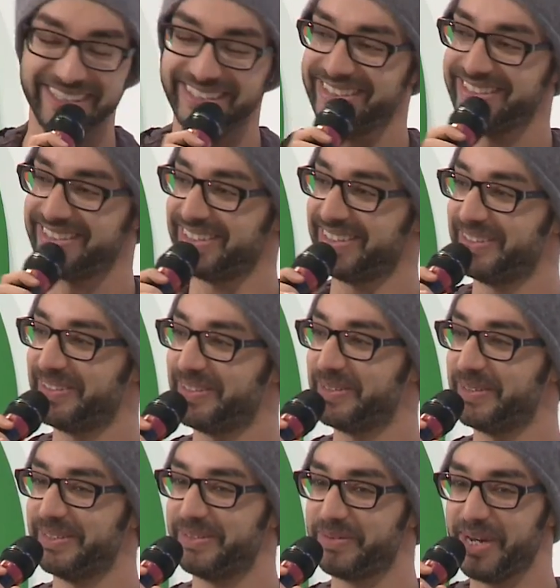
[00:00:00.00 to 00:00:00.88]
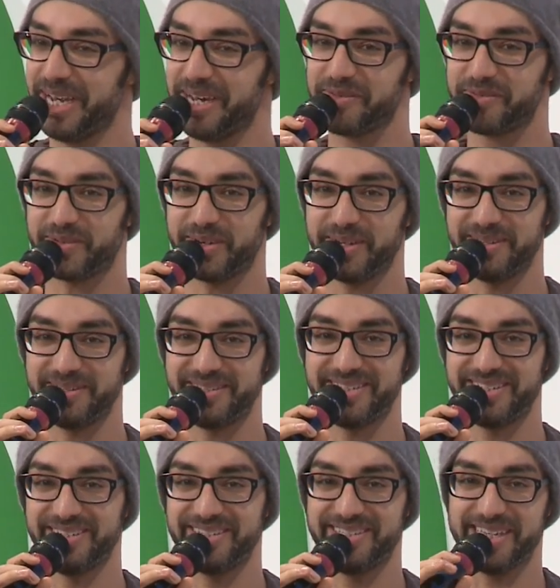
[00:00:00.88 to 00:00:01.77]
So we have
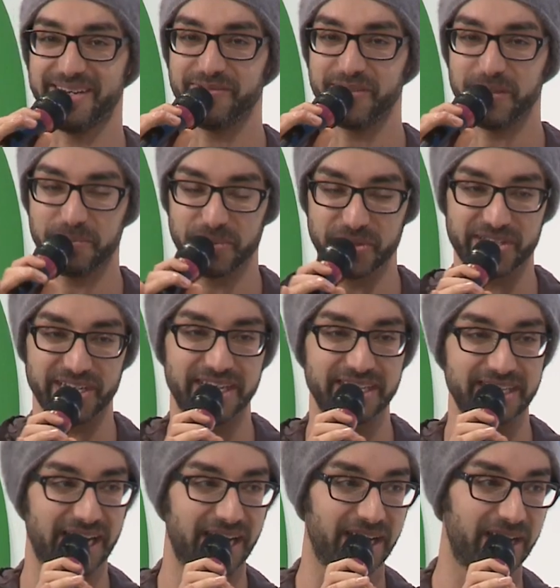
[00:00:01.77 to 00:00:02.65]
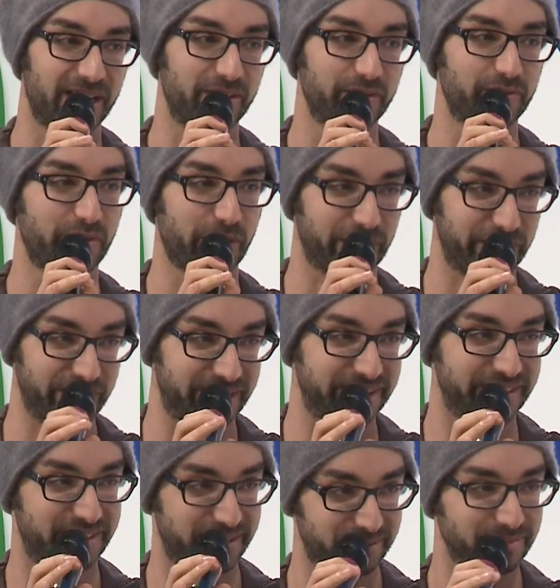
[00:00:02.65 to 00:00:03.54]
70% are
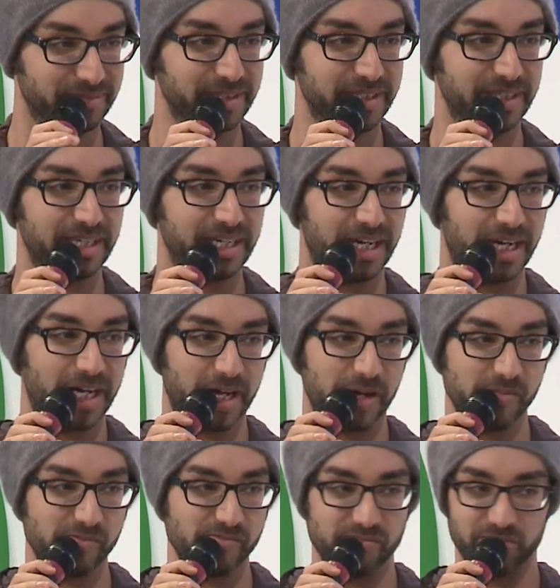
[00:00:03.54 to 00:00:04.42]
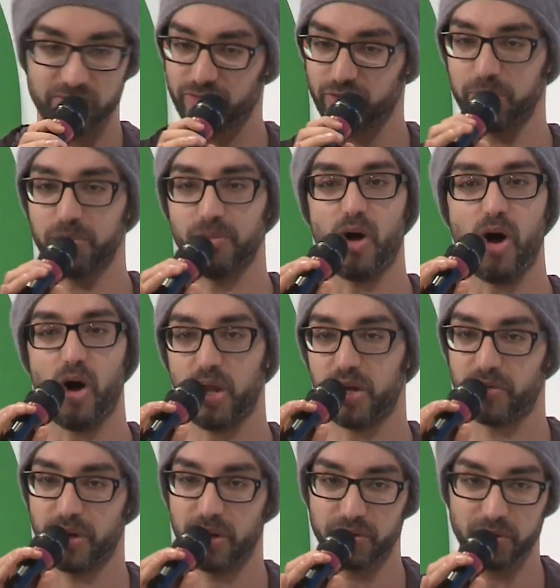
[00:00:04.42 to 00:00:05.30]
foreigners from all
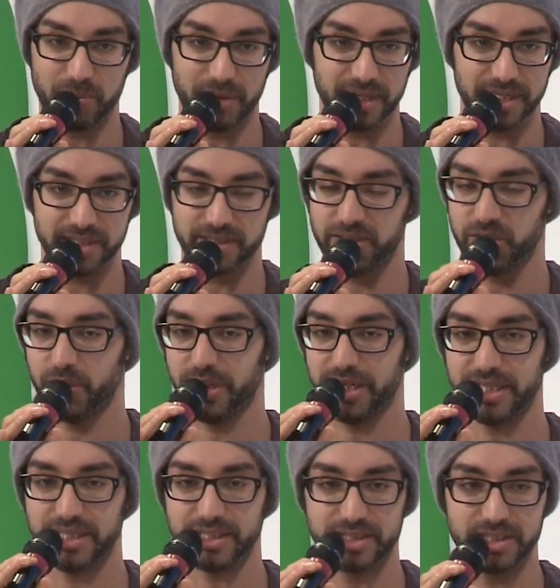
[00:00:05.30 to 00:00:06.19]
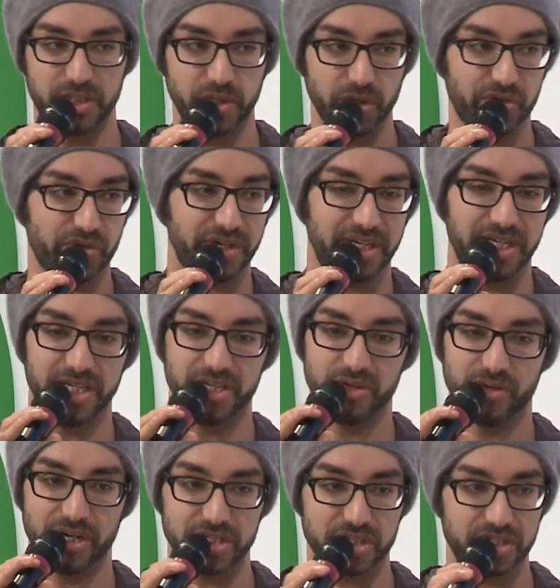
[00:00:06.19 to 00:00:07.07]
around the place, US, Ukraine,
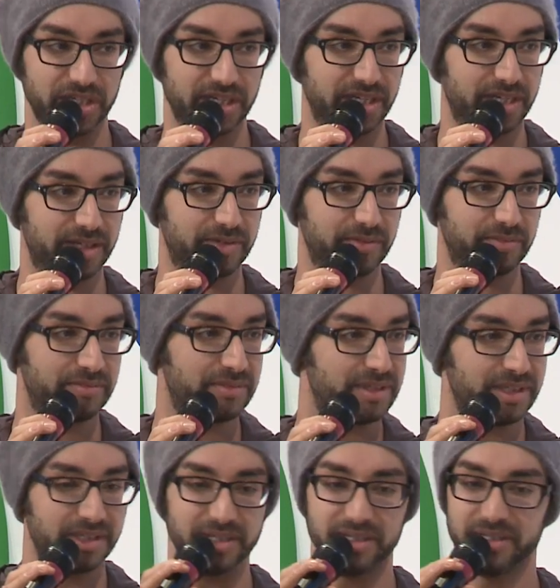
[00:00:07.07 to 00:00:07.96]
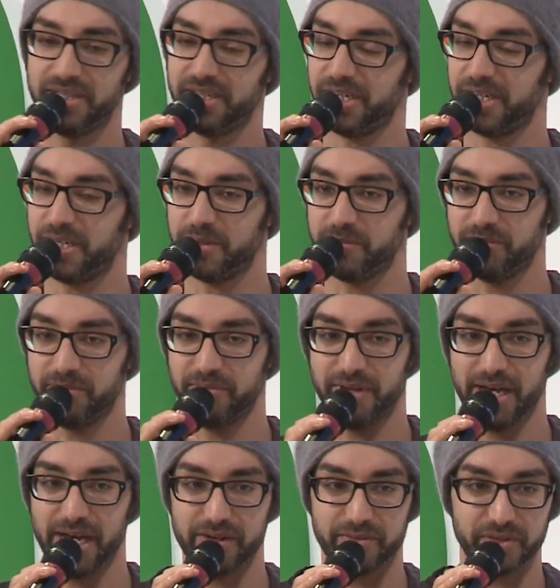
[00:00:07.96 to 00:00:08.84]
Russia,
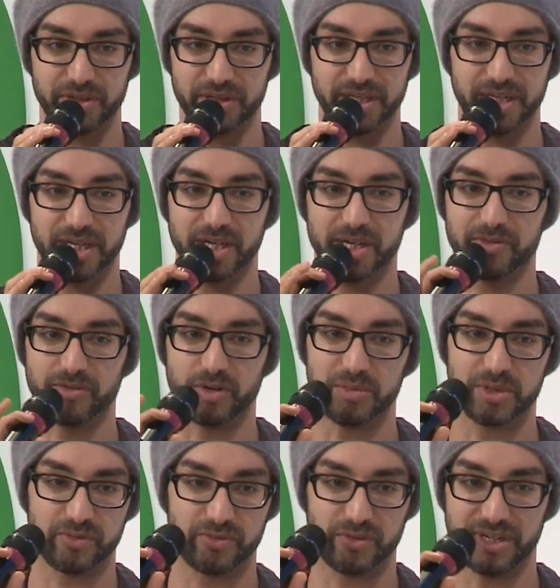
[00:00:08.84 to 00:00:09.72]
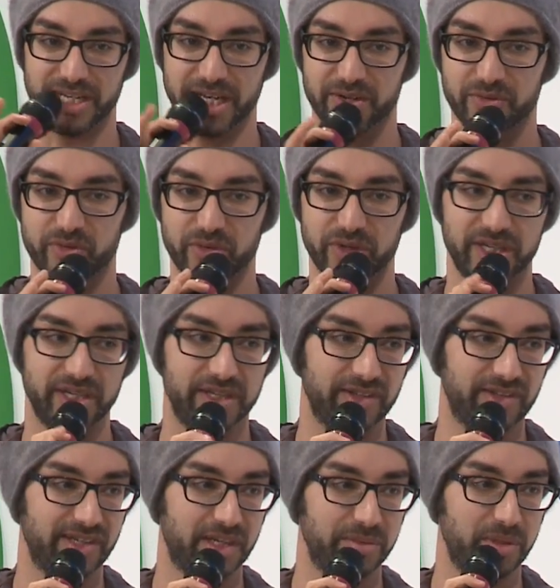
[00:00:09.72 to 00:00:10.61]
Africa, from different
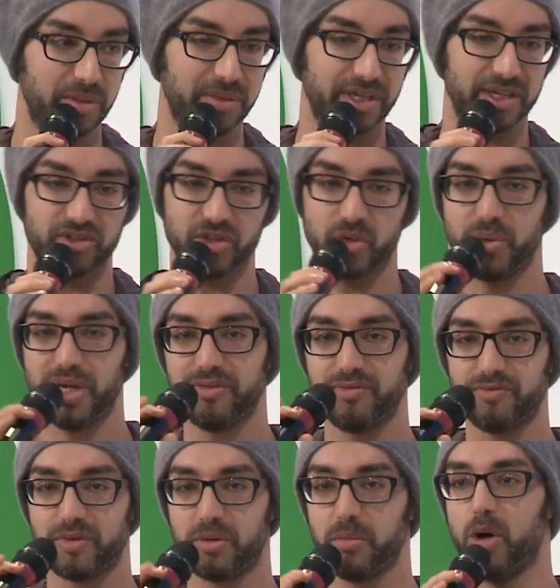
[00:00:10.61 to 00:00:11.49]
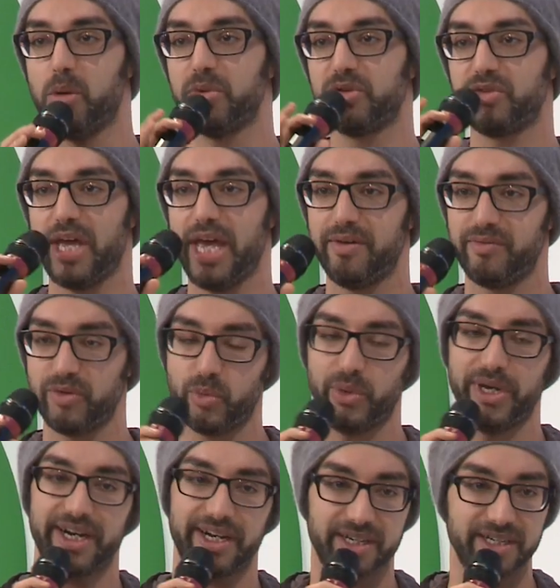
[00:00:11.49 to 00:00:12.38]
countries, Namibia. So we have from almost
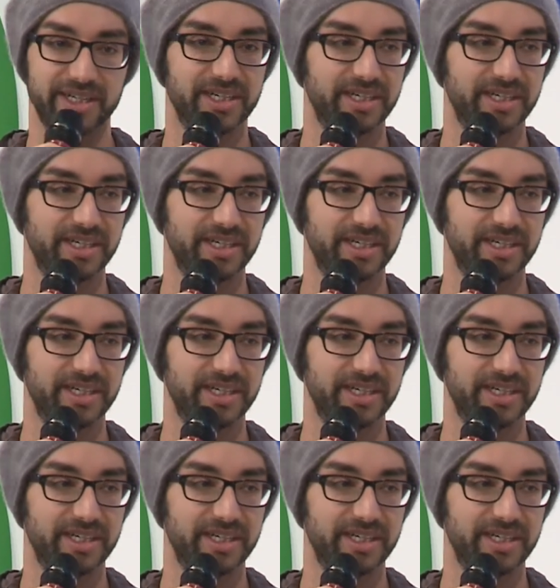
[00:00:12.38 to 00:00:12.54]
everywhere